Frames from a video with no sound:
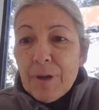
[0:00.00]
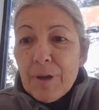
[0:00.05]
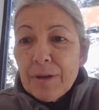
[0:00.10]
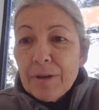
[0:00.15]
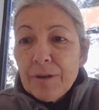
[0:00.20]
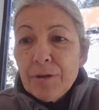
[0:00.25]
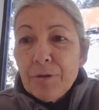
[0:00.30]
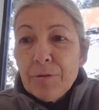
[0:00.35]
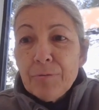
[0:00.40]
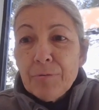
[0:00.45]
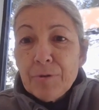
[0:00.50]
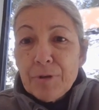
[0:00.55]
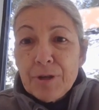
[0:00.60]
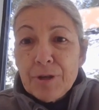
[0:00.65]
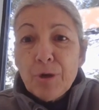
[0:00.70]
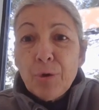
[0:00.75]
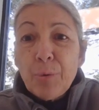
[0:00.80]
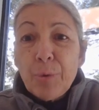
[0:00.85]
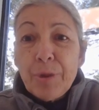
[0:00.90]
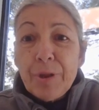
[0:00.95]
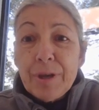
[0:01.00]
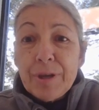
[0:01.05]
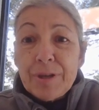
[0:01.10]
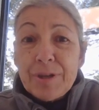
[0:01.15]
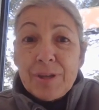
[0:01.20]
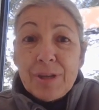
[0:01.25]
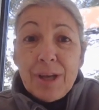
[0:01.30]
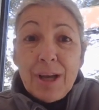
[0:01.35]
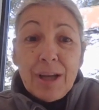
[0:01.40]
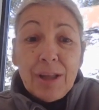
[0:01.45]
you deal with
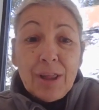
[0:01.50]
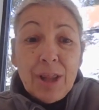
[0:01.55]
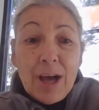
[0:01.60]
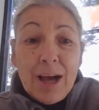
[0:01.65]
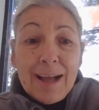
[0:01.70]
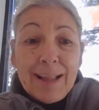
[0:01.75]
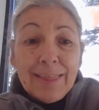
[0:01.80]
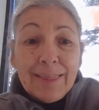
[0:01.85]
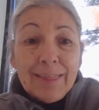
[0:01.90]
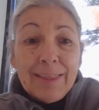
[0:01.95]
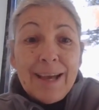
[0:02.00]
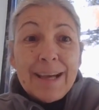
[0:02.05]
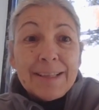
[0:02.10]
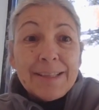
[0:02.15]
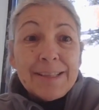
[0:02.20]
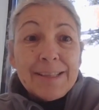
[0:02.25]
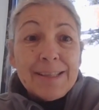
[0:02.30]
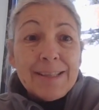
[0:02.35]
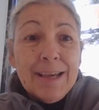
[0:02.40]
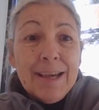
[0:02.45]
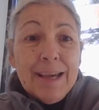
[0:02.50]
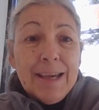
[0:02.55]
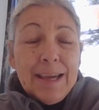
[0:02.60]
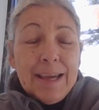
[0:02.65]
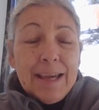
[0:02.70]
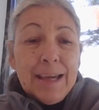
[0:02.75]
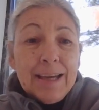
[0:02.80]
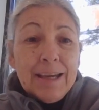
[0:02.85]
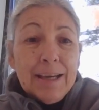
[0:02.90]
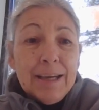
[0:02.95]
this a lot less.
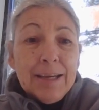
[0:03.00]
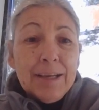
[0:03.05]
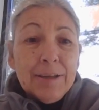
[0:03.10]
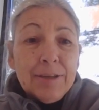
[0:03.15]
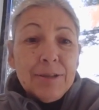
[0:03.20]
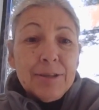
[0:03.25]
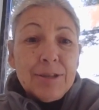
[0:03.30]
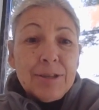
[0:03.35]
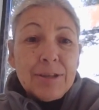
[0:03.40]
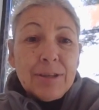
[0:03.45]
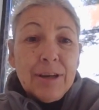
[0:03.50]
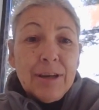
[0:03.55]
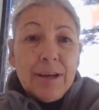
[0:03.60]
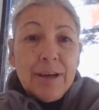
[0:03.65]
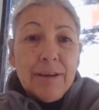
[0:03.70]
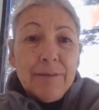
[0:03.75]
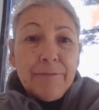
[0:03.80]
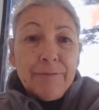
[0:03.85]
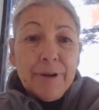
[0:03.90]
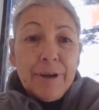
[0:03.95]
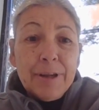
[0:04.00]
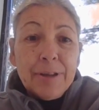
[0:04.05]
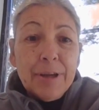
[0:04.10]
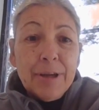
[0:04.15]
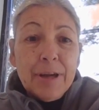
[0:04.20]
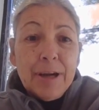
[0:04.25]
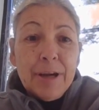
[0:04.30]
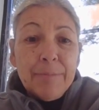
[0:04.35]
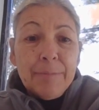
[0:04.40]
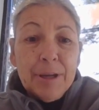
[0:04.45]
And uh, frankly,
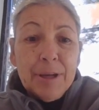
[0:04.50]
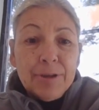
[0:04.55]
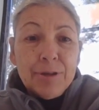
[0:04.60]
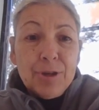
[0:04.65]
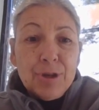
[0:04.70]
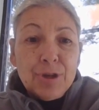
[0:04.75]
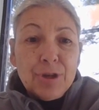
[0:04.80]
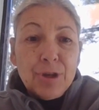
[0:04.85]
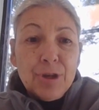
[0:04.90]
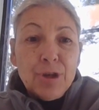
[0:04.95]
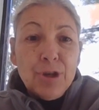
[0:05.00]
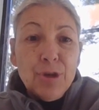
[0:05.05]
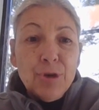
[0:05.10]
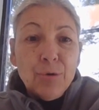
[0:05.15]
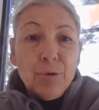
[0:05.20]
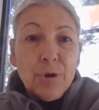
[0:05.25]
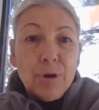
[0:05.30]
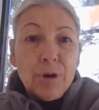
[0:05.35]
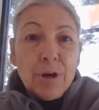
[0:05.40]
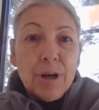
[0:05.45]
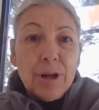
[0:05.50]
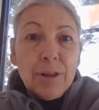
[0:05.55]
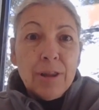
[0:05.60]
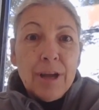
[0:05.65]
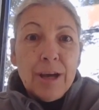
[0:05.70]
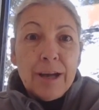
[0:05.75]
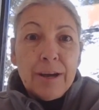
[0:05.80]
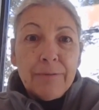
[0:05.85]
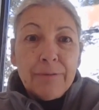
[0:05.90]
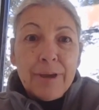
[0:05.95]
I managed to cure a
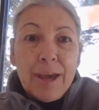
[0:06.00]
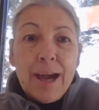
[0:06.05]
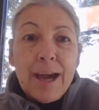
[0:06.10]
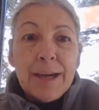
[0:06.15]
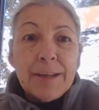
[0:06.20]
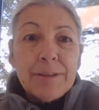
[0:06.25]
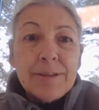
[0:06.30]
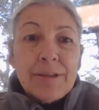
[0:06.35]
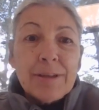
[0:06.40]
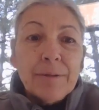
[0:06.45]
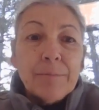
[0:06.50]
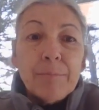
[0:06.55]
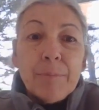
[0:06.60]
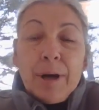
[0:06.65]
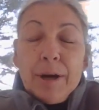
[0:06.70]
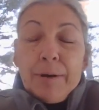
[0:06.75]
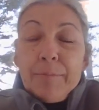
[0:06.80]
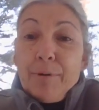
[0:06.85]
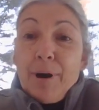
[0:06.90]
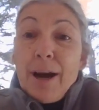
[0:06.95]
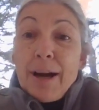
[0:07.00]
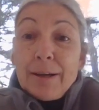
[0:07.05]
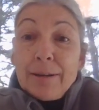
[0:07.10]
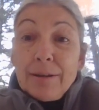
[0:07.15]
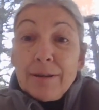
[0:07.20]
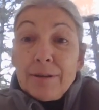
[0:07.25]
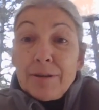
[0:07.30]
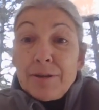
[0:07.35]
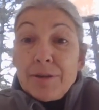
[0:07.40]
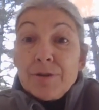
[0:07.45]
lot of cats in my
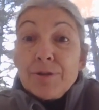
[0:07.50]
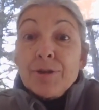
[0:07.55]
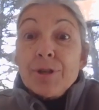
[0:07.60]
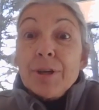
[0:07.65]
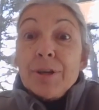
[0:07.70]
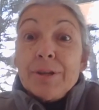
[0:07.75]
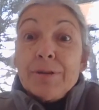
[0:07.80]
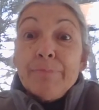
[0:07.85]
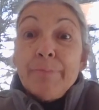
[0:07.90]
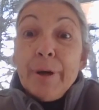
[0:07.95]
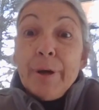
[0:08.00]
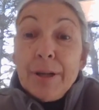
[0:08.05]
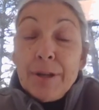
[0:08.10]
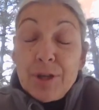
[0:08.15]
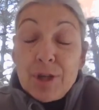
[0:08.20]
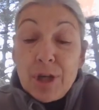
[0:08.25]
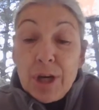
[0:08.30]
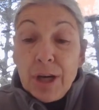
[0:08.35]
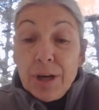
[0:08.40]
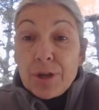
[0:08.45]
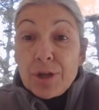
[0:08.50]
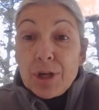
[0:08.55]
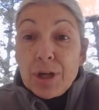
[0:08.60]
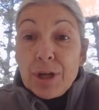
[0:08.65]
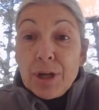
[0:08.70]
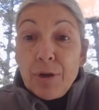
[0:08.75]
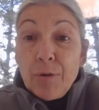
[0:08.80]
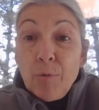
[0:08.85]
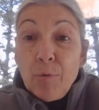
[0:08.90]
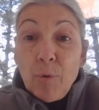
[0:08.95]
practice just by
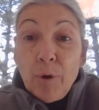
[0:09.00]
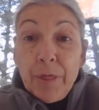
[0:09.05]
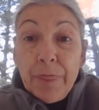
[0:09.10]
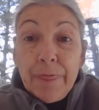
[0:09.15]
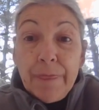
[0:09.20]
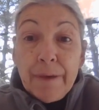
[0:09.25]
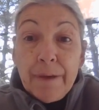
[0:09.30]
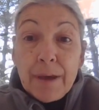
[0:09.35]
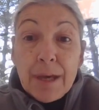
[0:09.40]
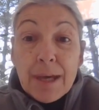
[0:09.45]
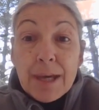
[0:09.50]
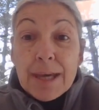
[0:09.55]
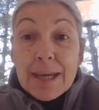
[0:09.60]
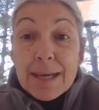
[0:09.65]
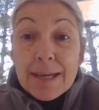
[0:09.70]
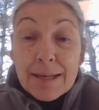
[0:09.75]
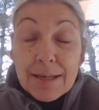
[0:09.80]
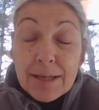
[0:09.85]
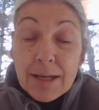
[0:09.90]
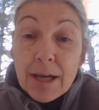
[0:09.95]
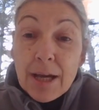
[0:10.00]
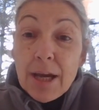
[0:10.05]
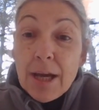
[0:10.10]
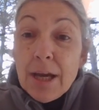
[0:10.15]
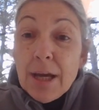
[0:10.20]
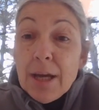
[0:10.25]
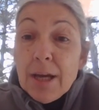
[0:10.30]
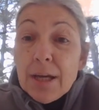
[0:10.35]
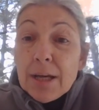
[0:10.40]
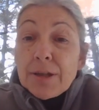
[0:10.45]
changing what they eat.
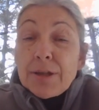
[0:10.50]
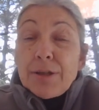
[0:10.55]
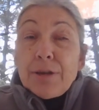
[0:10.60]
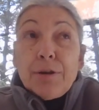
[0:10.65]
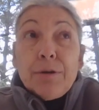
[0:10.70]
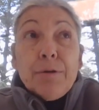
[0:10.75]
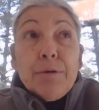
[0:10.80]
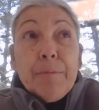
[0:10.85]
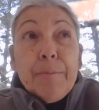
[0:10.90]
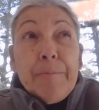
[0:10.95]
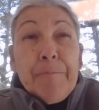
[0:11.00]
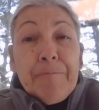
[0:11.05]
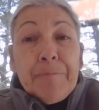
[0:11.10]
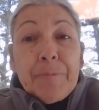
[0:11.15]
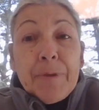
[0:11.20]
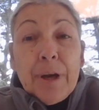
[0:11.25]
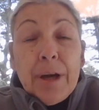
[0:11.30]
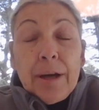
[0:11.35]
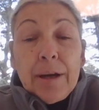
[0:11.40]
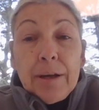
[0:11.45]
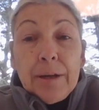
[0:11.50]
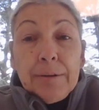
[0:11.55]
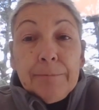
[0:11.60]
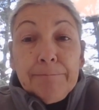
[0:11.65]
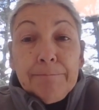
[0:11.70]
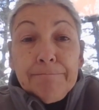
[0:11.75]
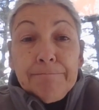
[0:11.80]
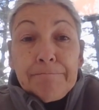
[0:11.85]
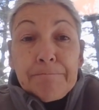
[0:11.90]
So um,